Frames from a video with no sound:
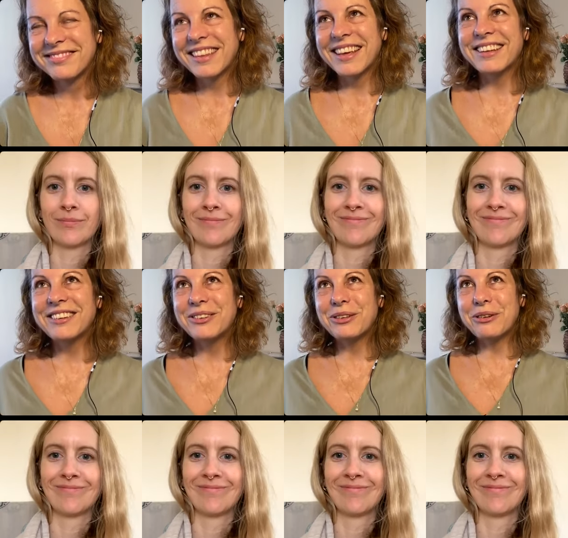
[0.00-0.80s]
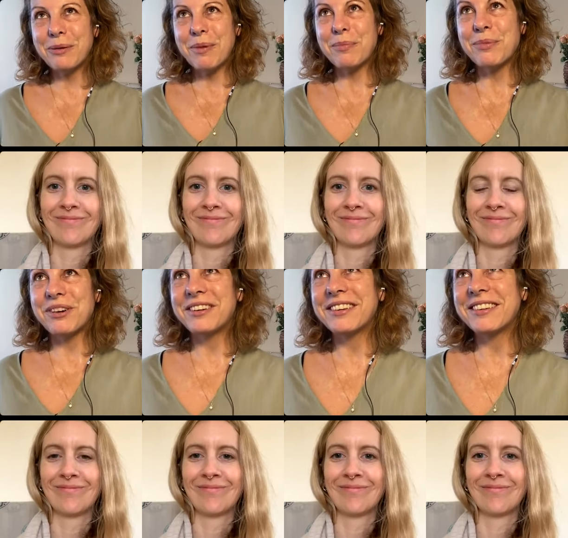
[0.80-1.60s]
Speaker 1: And do you
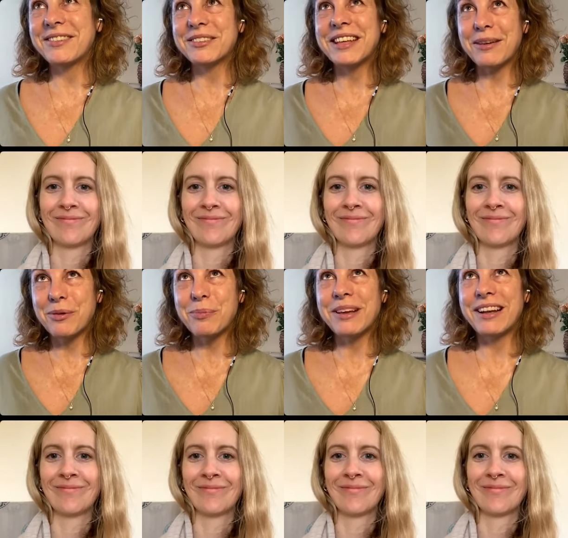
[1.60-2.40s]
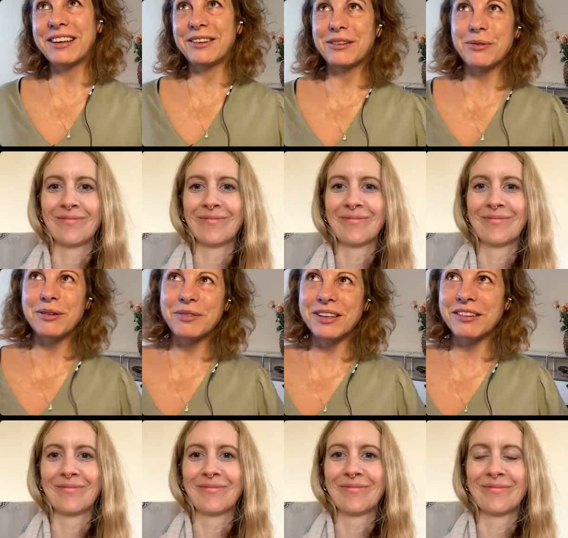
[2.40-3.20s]
remember, so that would be like,
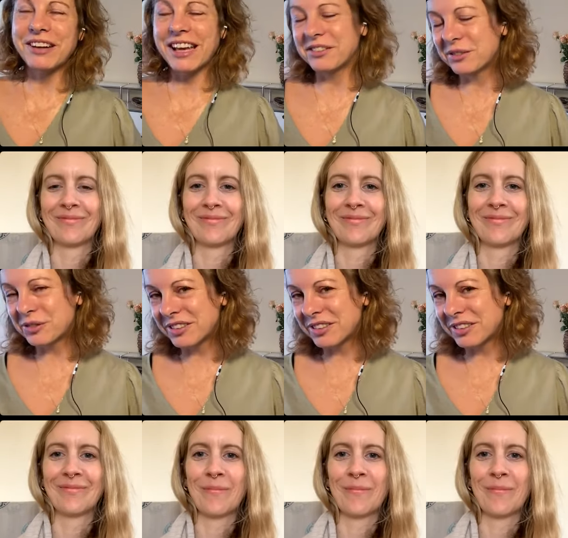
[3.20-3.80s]
when we gather for the